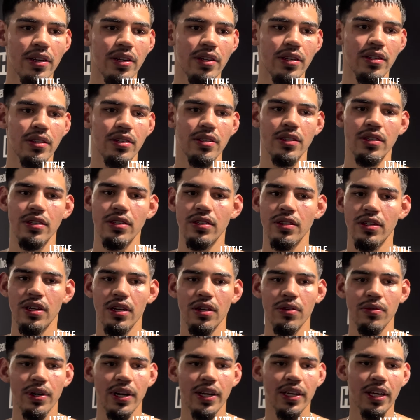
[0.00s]
And
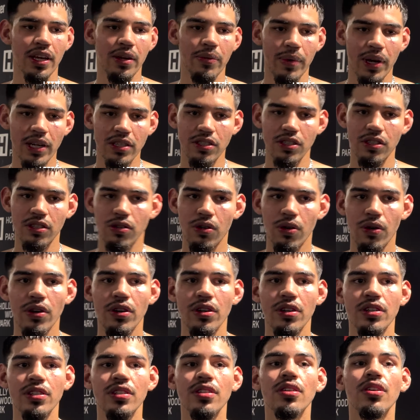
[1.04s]
when I came back to the
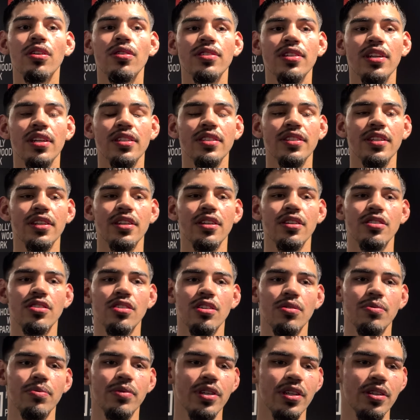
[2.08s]
corners, Jose Sr.
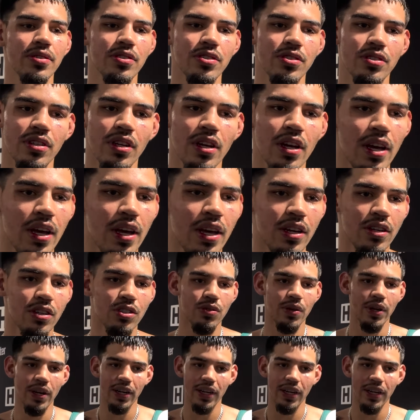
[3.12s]
told me he was ready